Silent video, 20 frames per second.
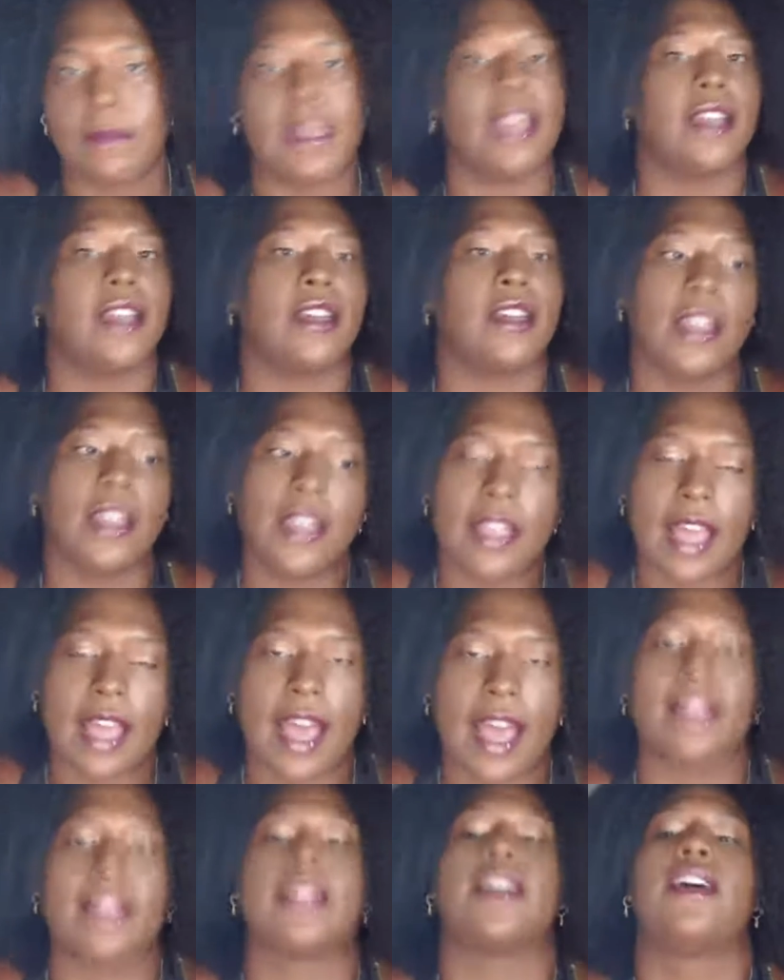for me, none of
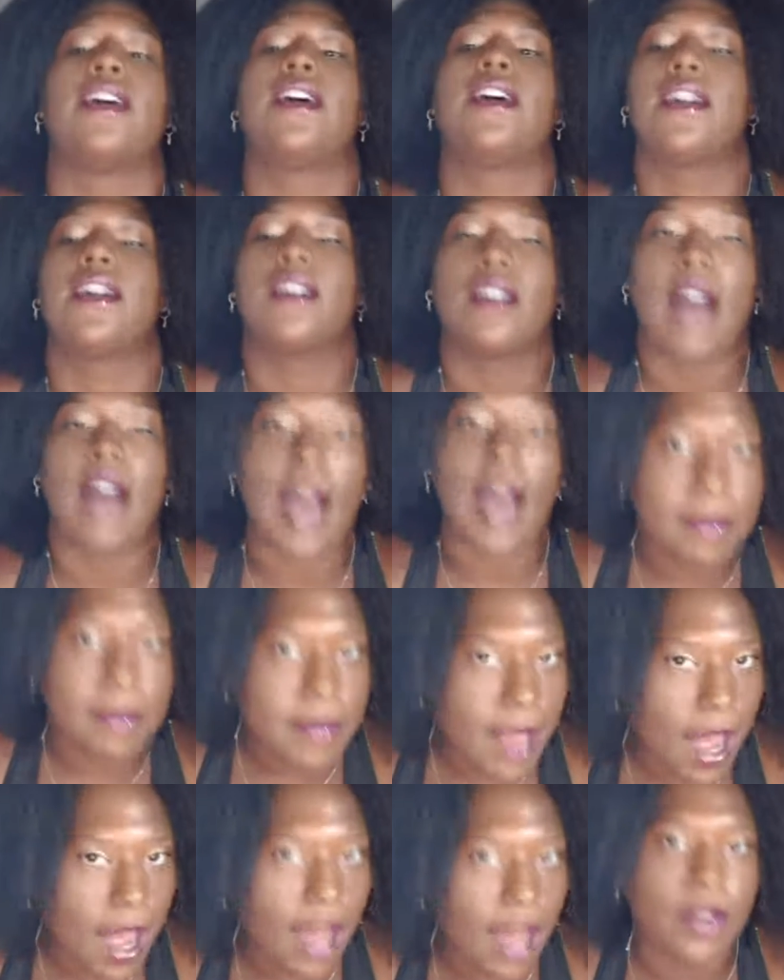that.
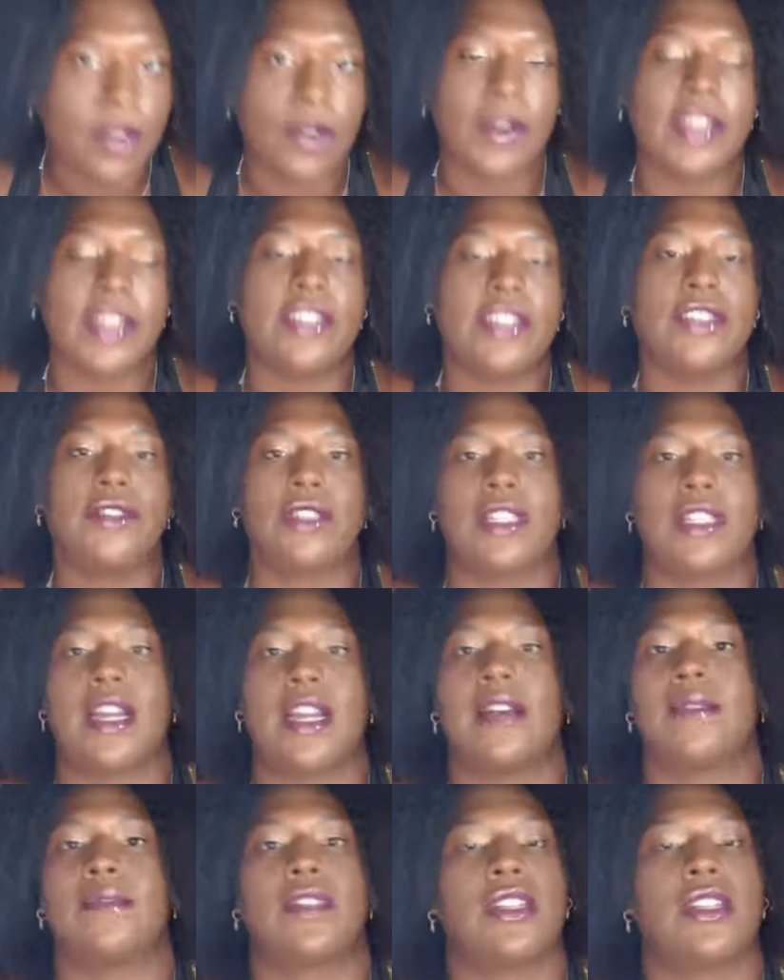I'm not going to
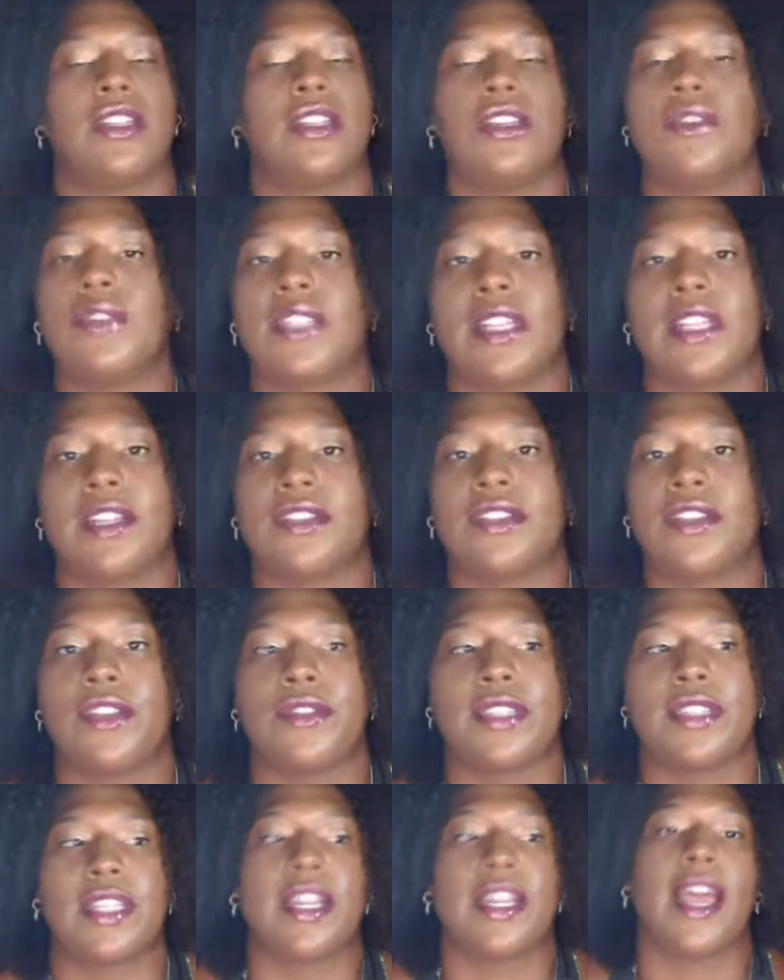stop to use an
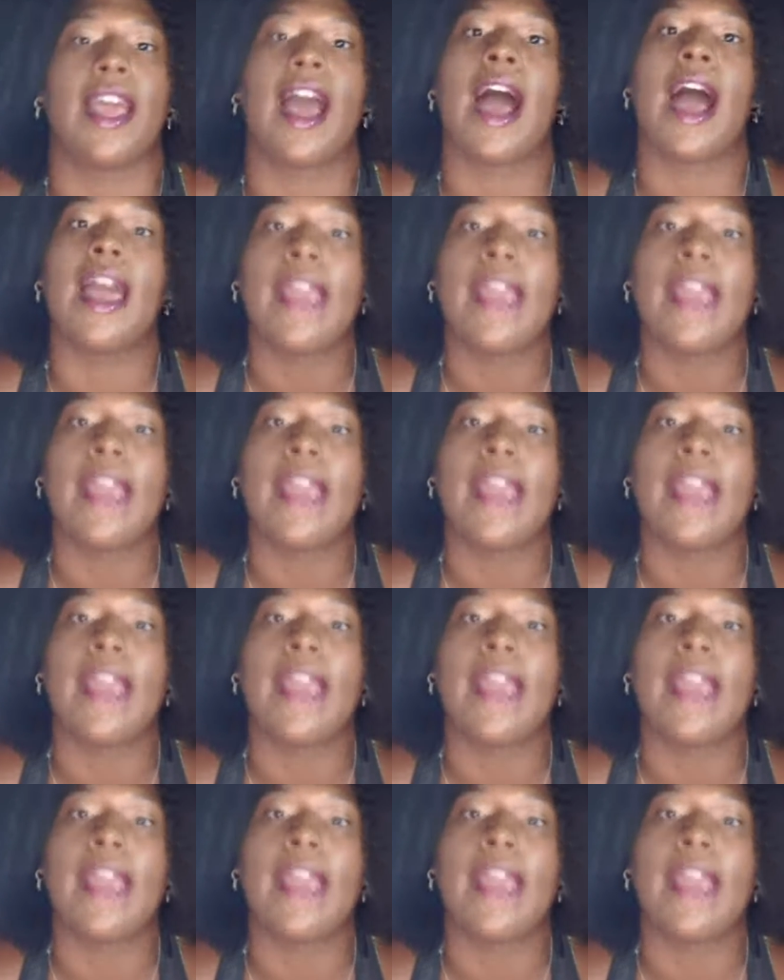excuse today.